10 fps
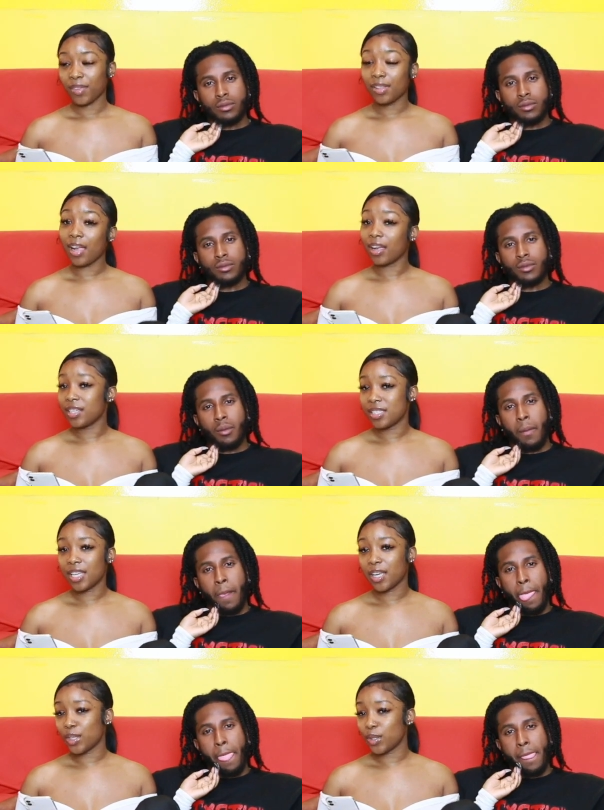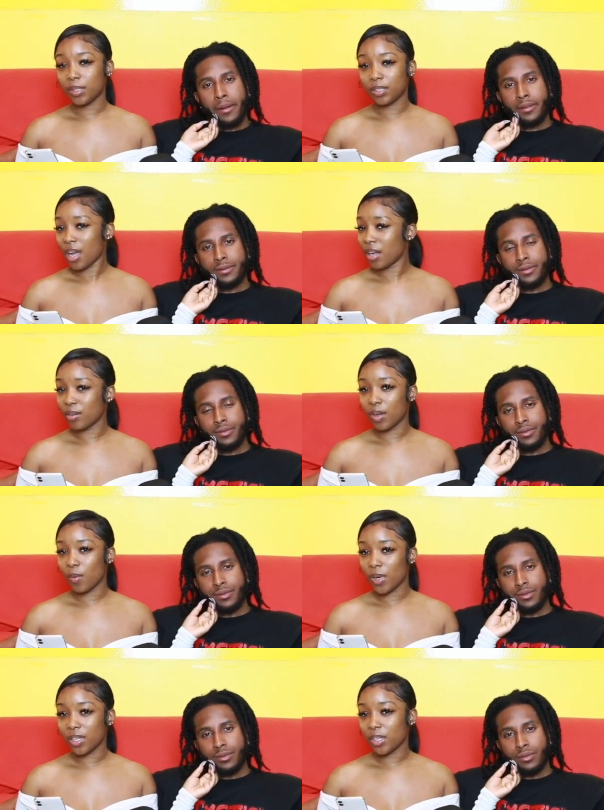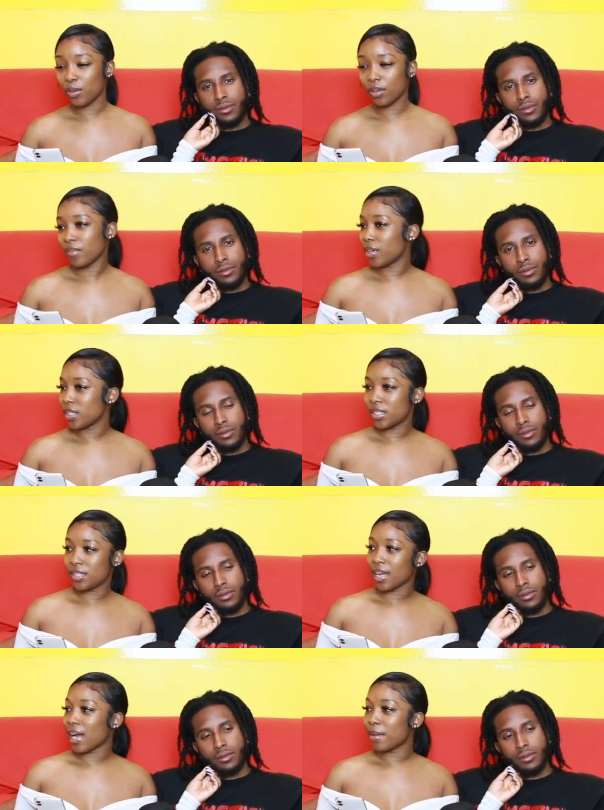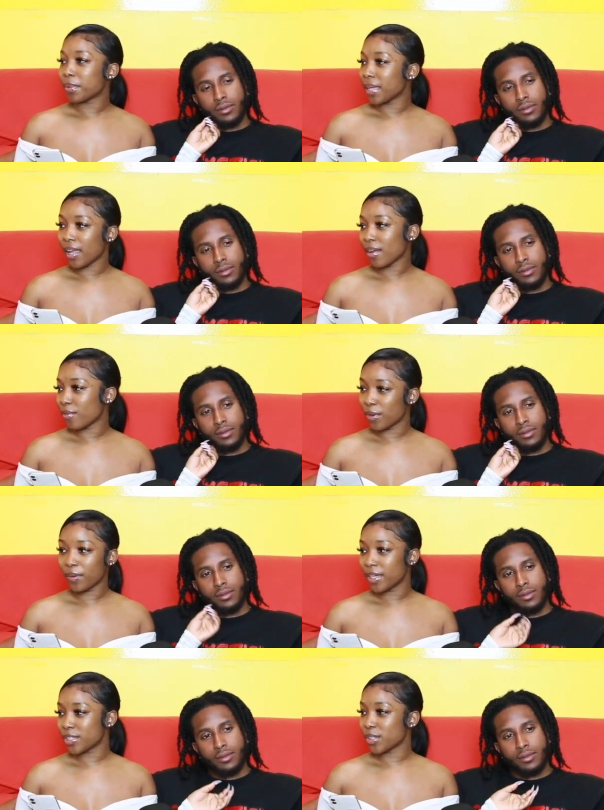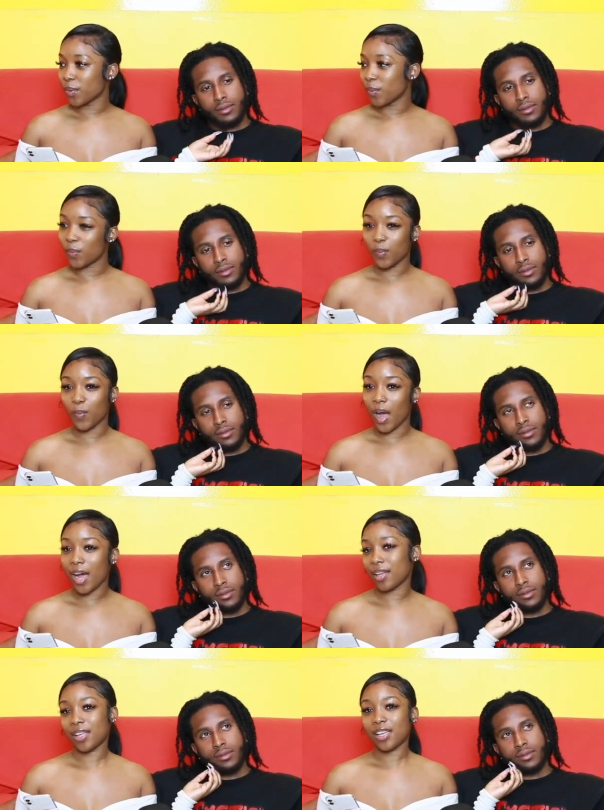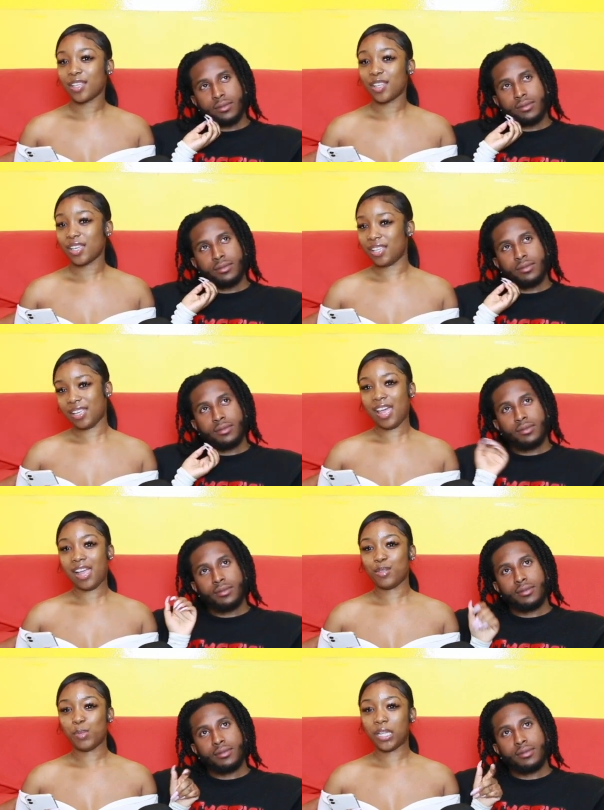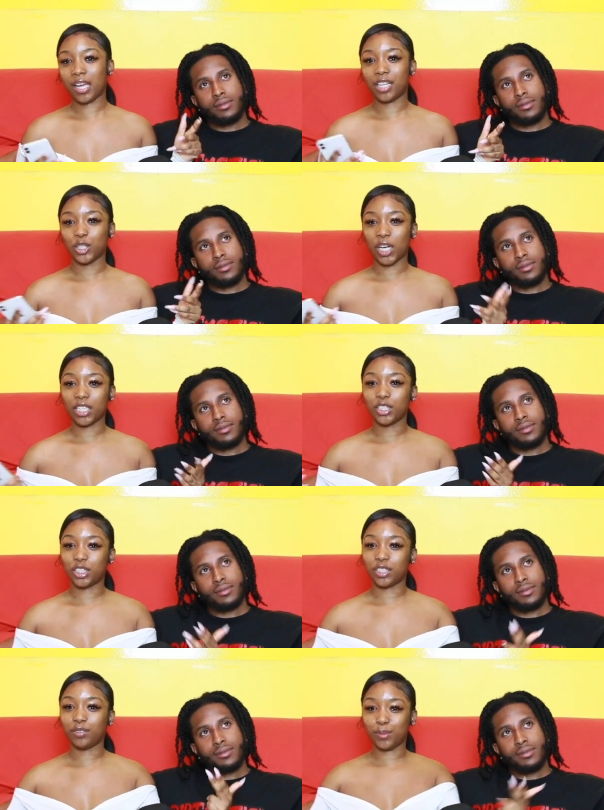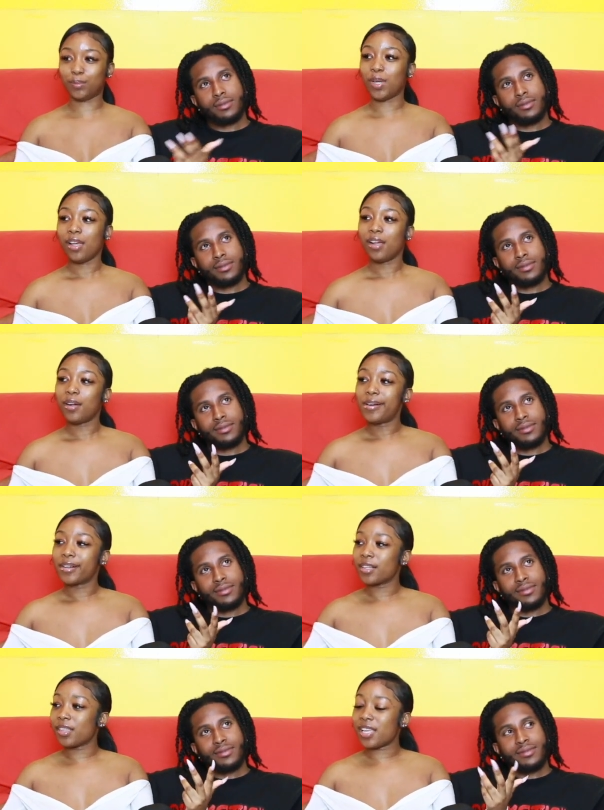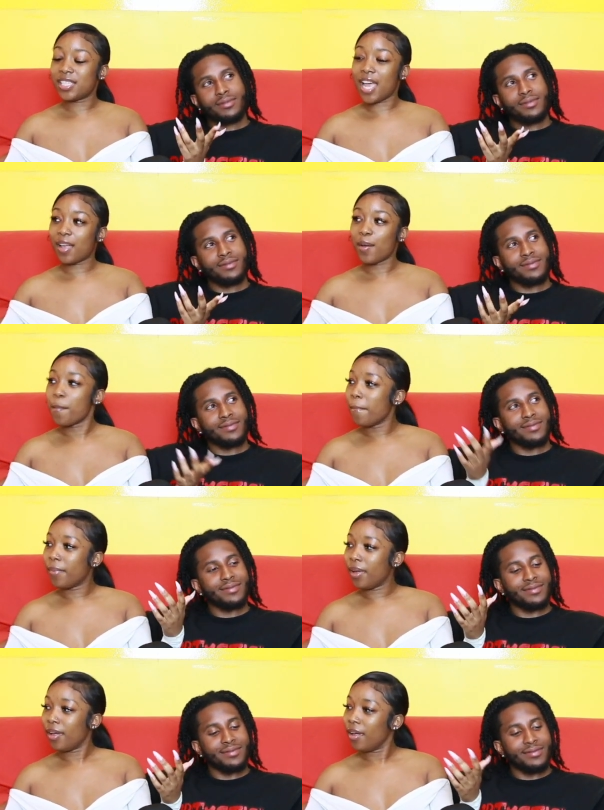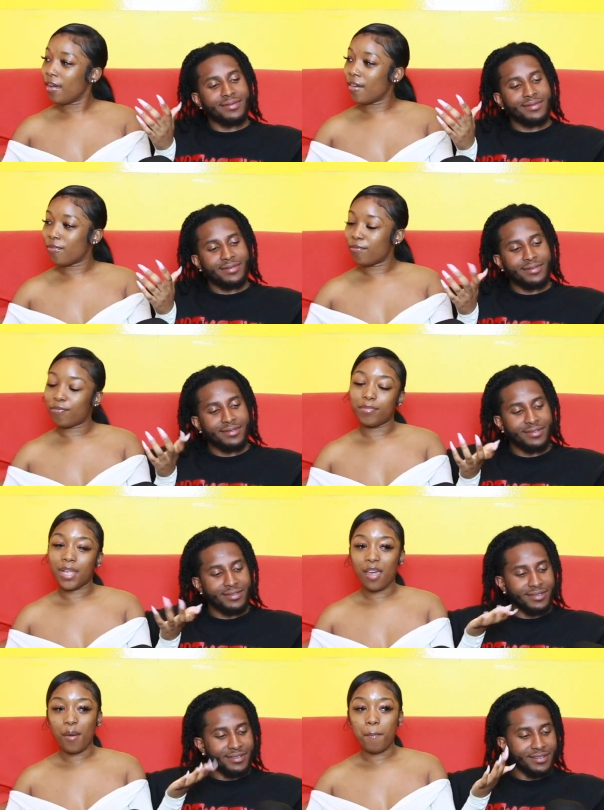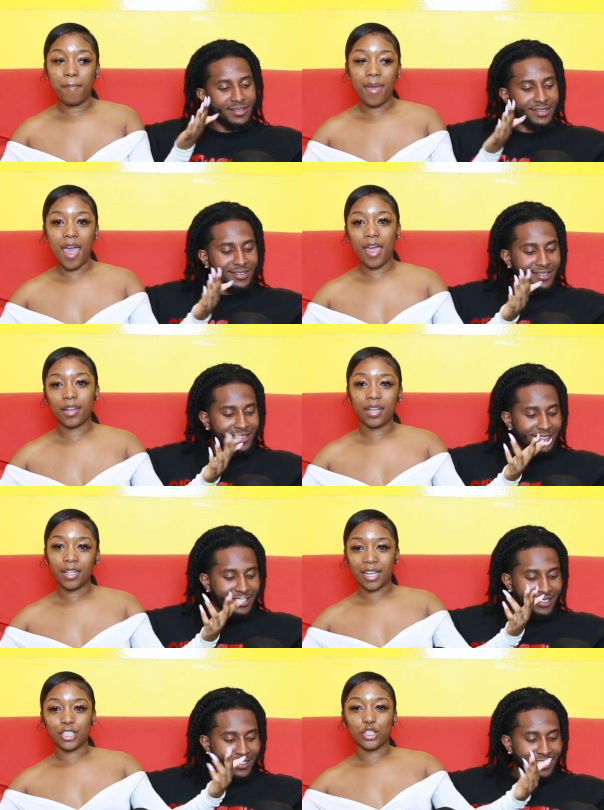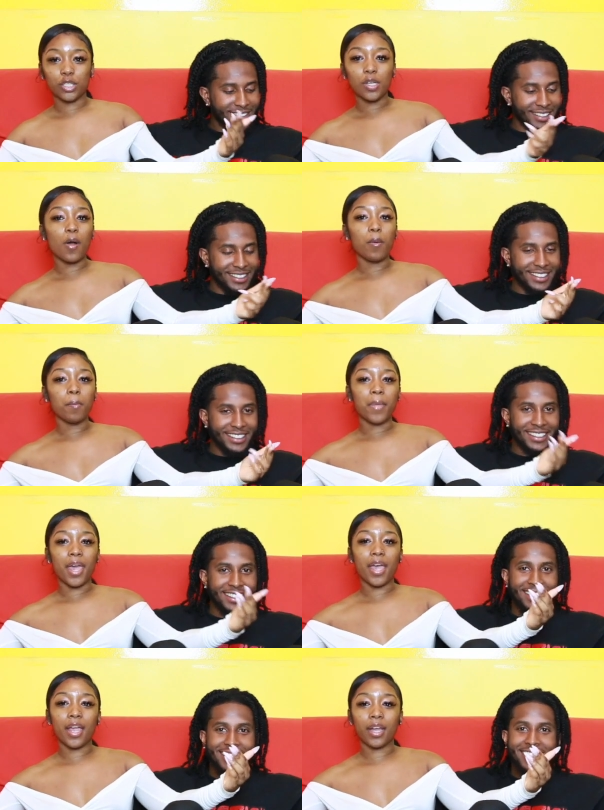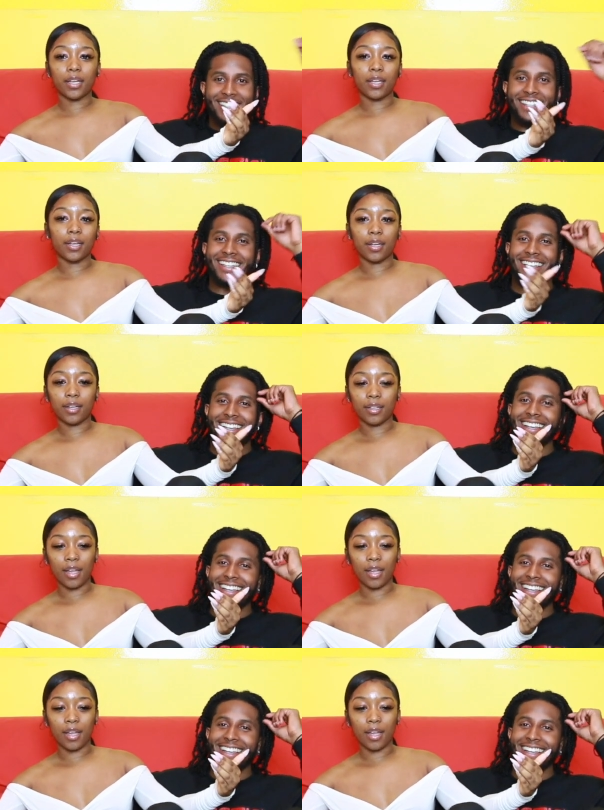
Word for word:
Speaker 1: Like I said, I don't know what the universe got planned for us or why it has been like trying to just. It's like a, a damn magnet, like a slow magnet.